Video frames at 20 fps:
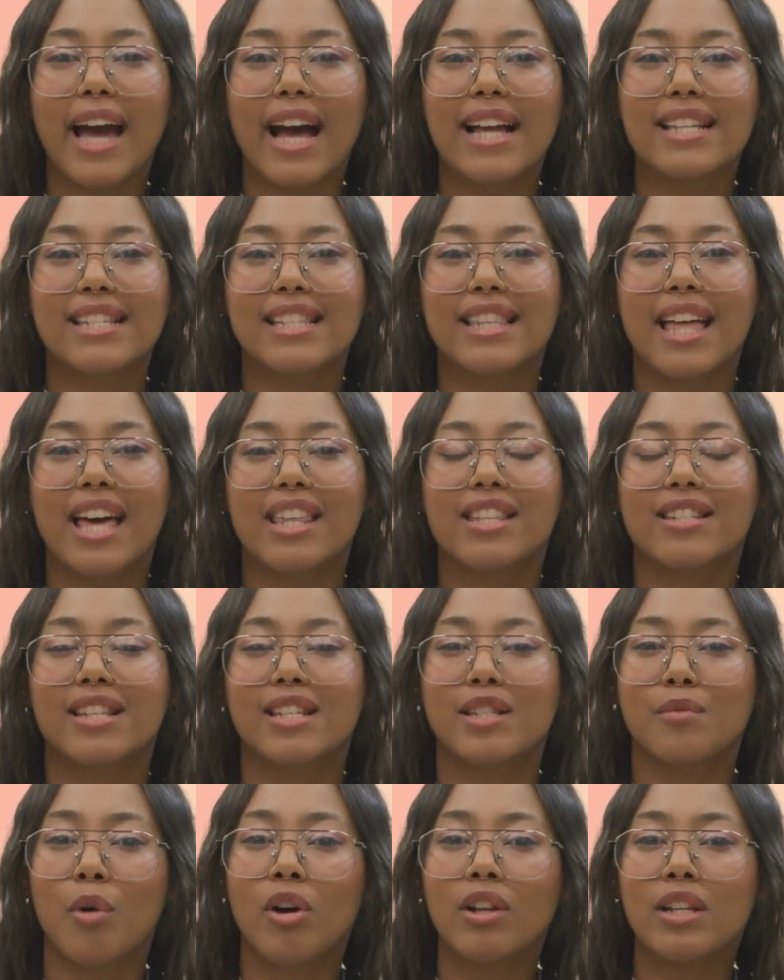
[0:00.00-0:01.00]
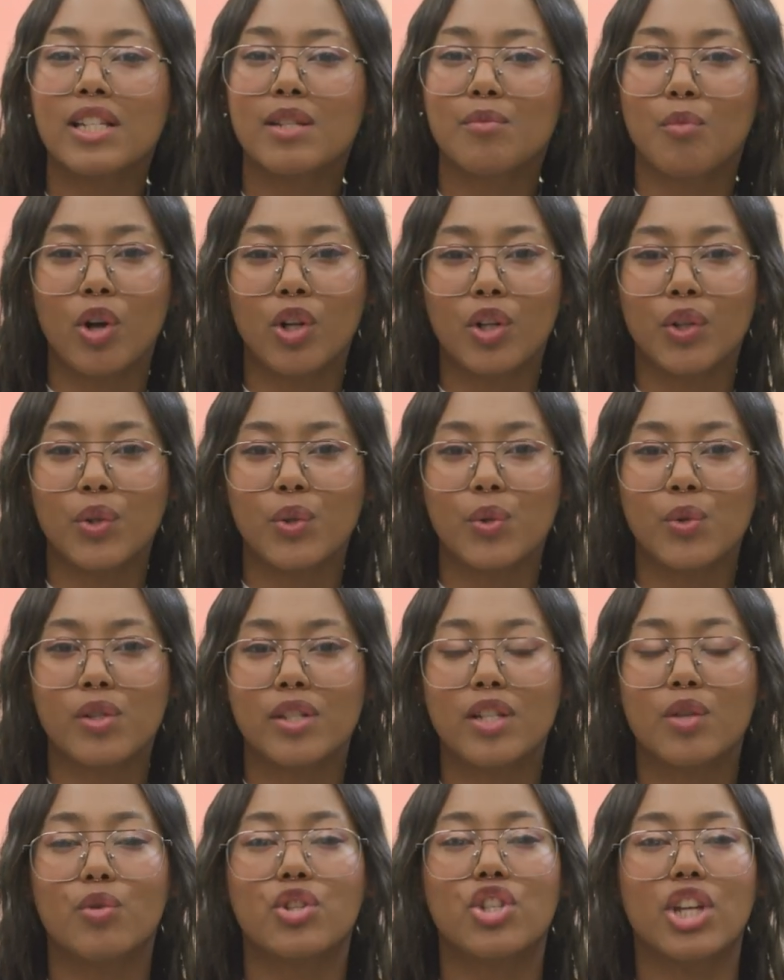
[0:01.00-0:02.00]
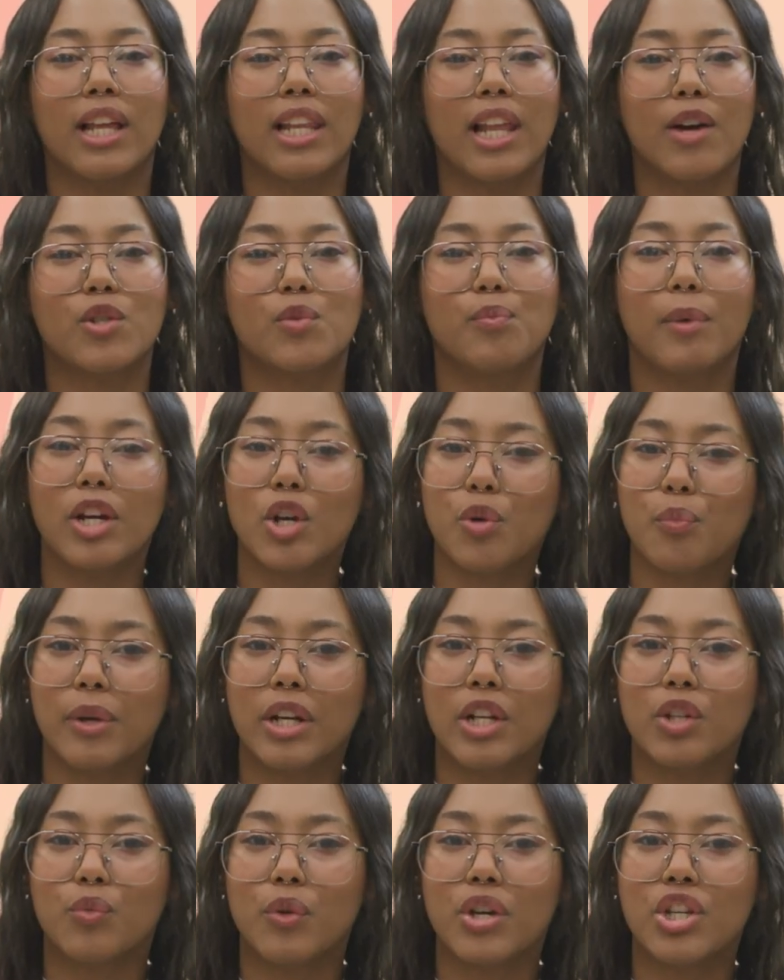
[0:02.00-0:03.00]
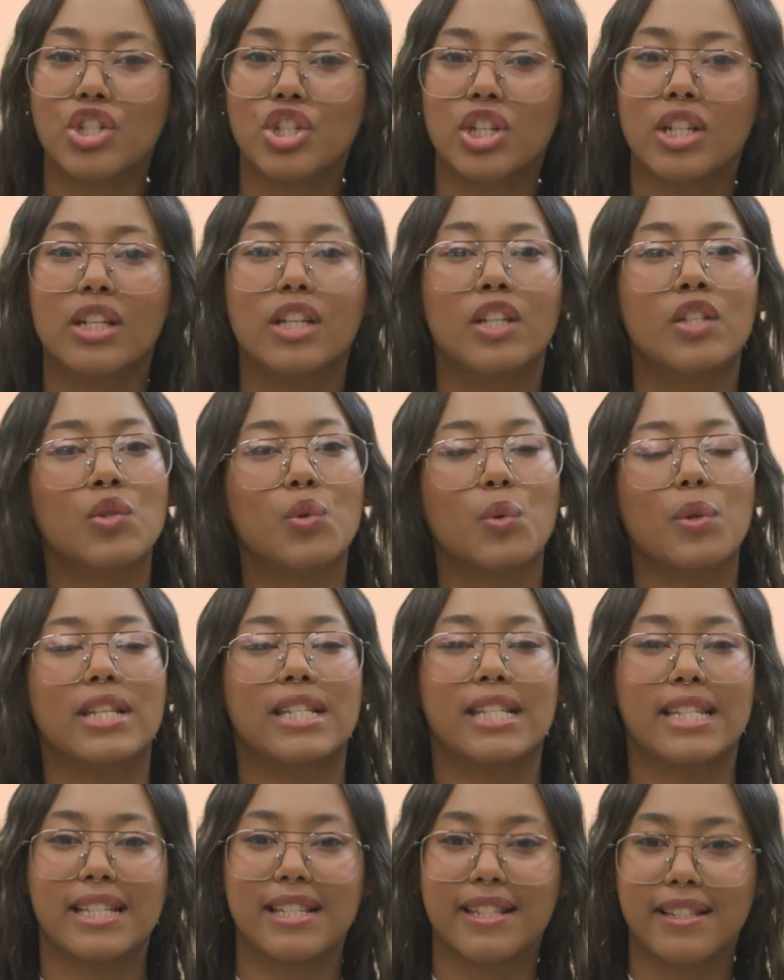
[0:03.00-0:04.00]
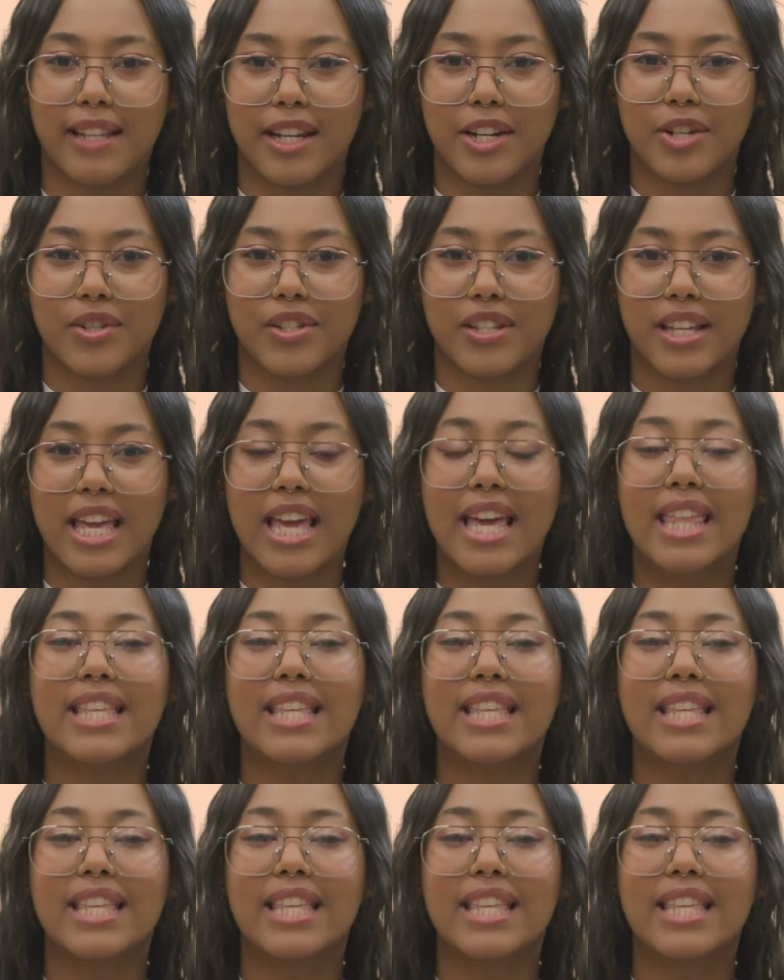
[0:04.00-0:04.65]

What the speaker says: acid has the smallest molecules, which allows better penetration into the skin's layers.